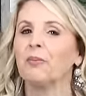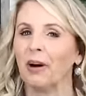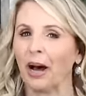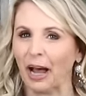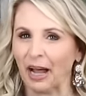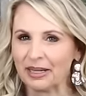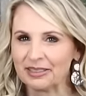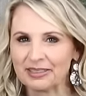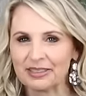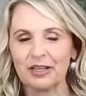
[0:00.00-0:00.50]

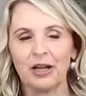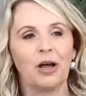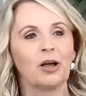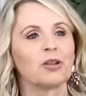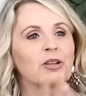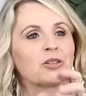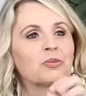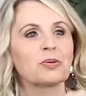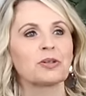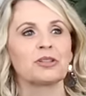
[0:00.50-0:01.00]
but
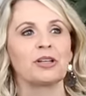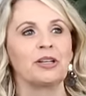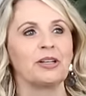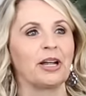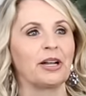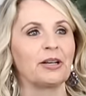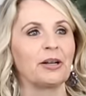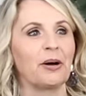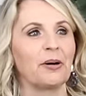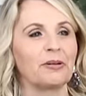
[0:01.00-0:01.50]
let's
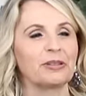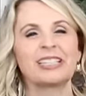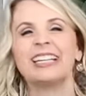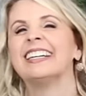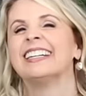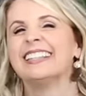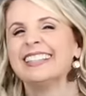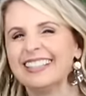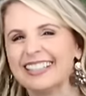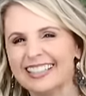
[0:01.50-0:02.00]
pretend I don't.
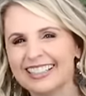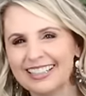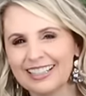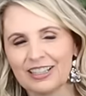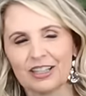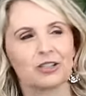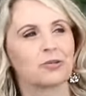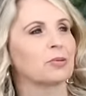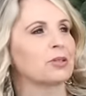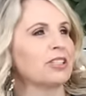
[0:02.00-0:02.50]

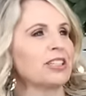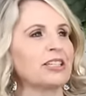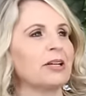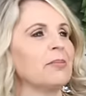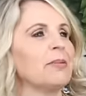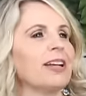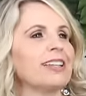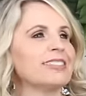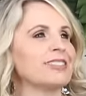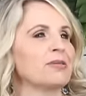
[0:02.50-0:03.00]
Let's pretend
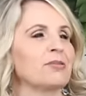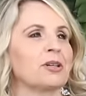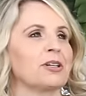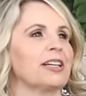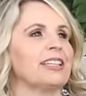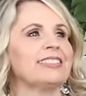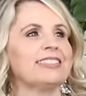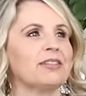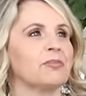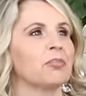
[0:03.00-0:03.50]
I'm not some
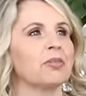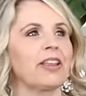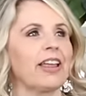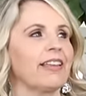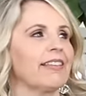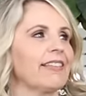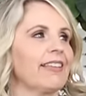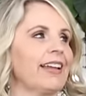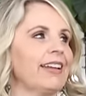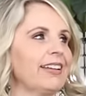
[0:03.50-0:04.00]
crazy
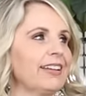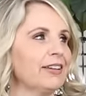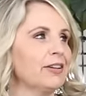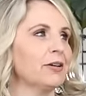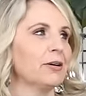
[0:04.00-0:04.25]
plate lady